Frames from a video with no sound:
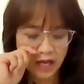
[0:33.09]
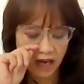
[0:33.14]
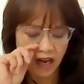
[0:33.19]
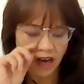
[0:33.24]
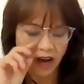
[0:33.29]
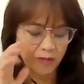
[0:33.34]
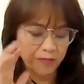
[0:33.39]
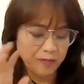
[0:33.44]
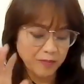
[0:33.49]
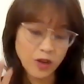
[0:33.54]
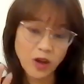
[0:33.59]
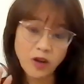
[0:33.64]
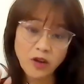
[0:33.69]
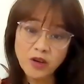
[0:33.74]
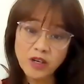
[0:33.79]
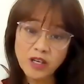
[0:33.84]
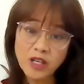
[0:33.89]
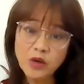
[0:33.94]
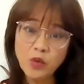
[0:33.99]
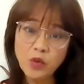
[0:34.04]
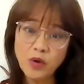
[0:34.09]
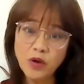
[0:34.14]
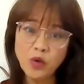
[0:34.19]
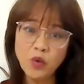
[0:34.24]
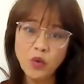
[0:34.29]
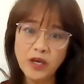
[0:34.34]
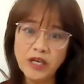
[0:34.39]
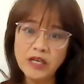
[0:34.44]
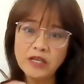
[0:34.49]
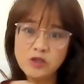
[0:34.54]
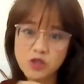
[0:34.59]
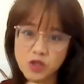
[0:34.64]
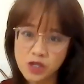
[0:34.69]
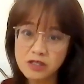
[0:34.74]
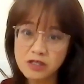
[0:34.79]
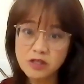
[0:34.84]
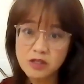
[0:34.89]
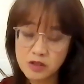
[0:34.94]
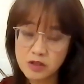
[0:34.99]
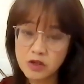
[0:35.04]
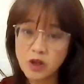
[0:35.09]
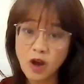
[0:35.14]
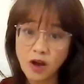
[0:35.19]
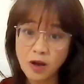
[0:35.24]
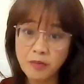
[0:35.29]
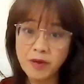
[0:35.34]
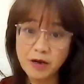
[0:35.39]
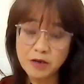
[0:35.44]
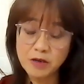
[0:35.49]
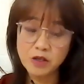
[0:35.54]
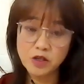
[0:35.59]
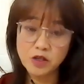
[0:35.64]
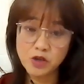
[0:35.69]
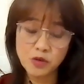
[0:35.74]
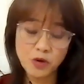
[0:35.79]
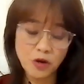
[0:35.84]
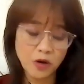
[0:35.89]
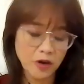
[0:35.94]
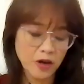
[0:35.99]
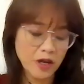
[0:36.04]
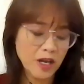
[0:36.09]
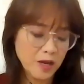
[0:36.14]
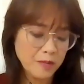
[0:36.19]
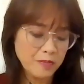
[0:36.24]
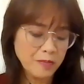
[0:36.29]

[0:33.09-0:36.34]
not only will we just talk about the stroke,